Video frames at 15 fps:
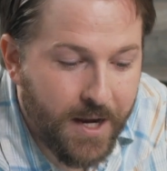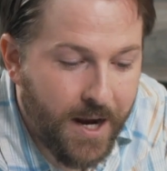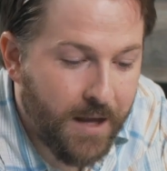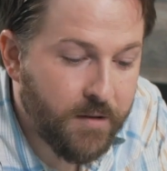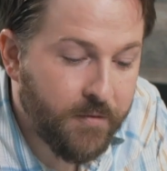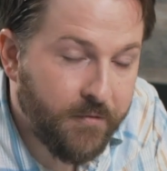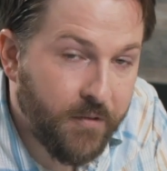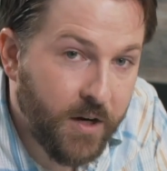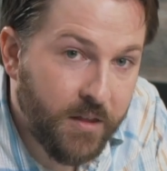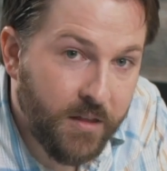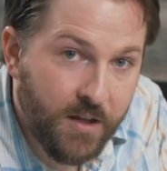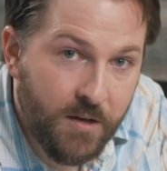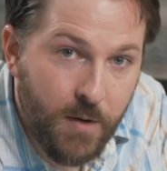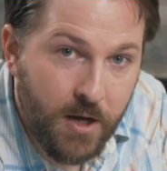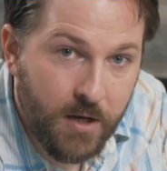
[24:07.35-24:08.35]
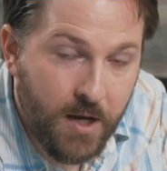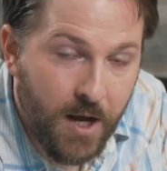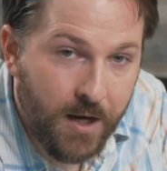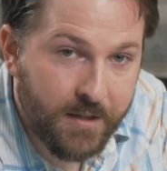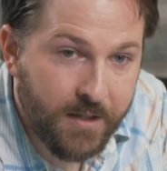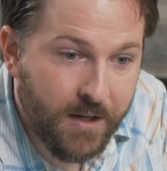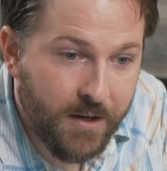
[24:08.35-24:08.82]
And the funny thing about
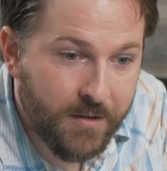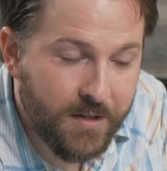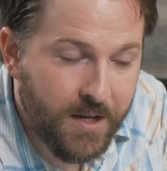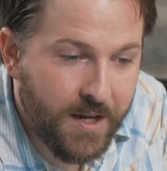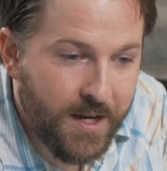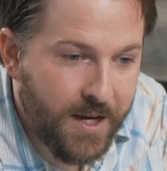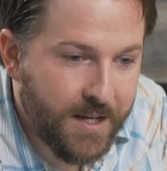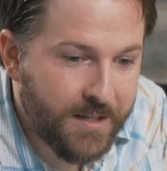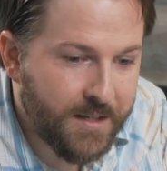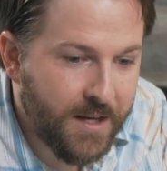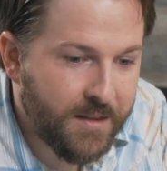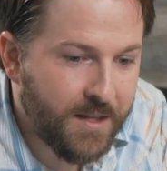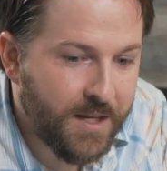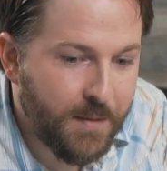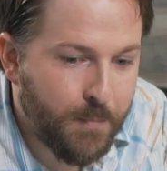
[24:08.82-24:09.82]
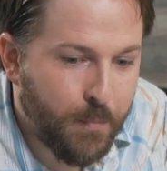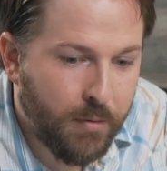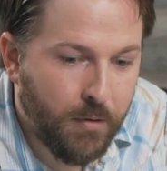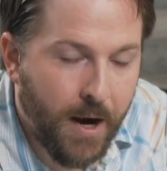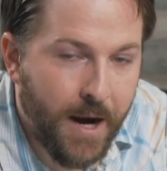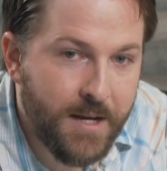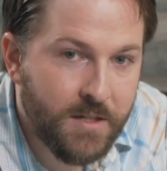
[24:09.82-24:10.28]
cocktails is that the
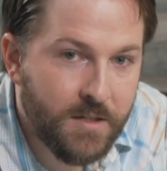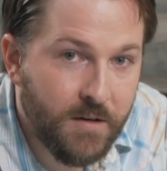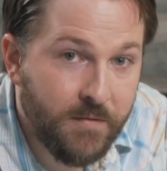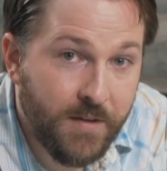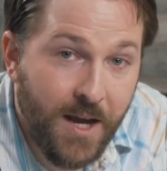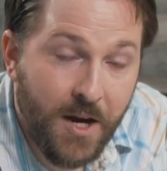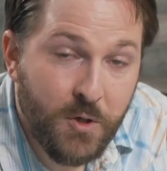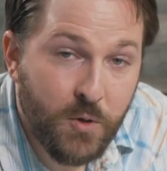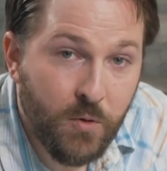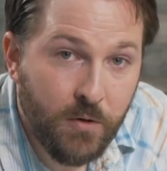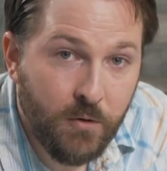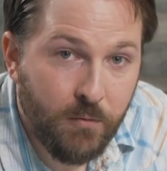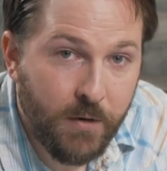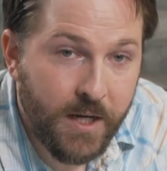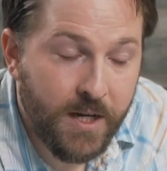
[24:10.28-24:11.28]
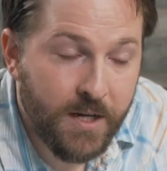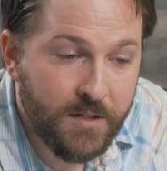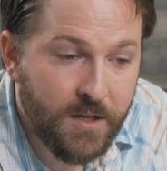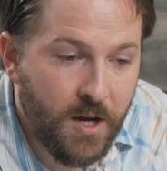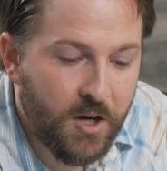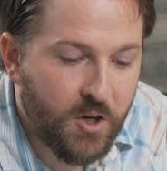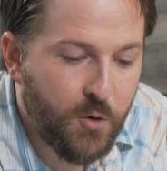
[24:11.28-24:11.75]
price of the actual
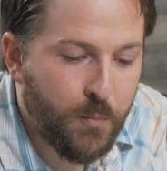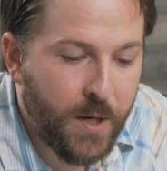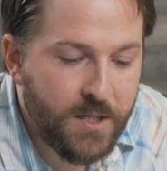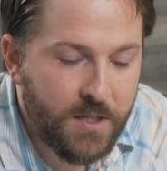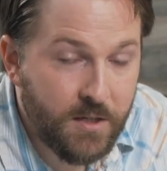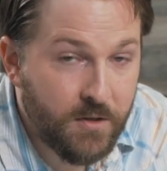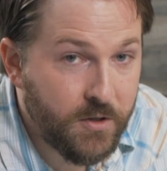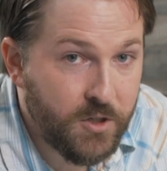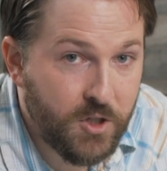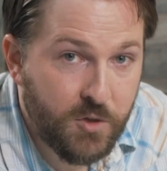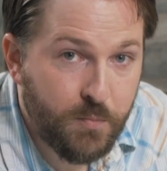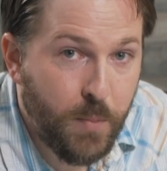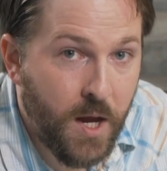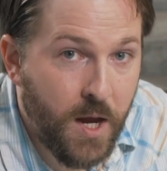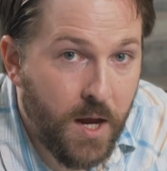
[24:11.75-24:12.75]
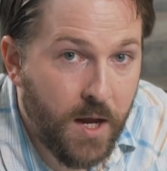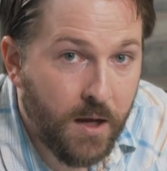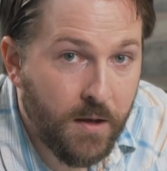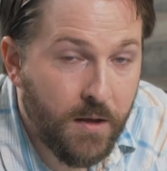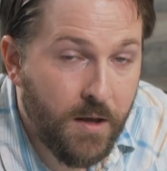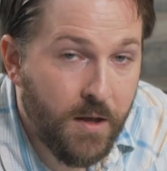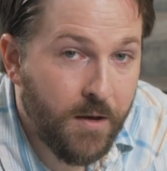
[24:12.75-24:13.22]
ingredients, you're basically just
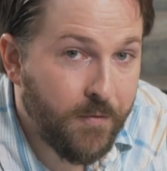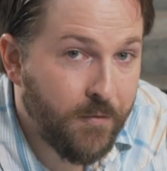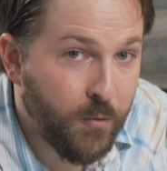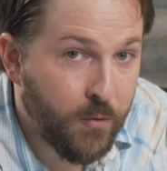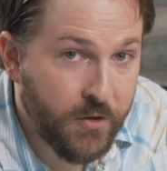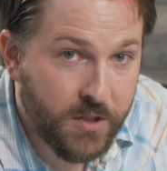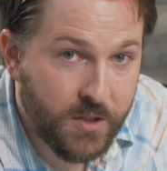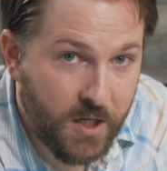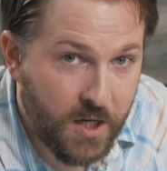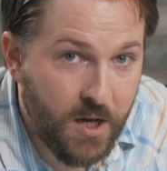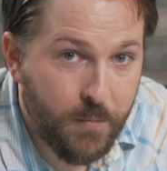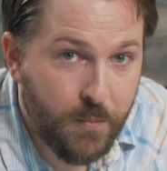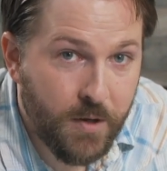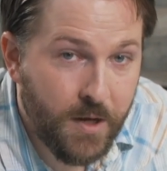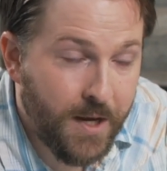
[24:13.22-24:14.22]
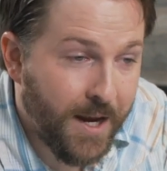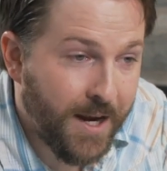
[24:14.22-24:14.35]
paying for the tip.